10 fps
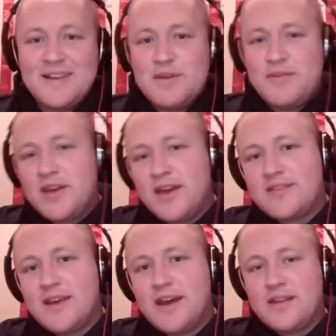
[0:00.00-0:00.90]
If you
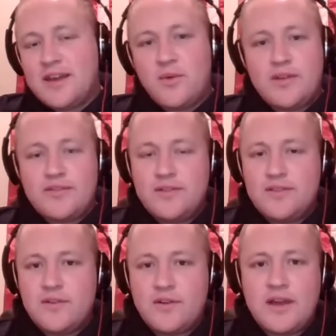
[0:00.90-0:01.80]
guys got like
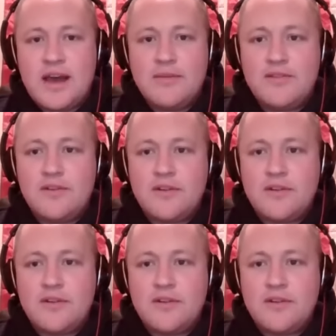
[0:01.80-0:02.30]
questions or comments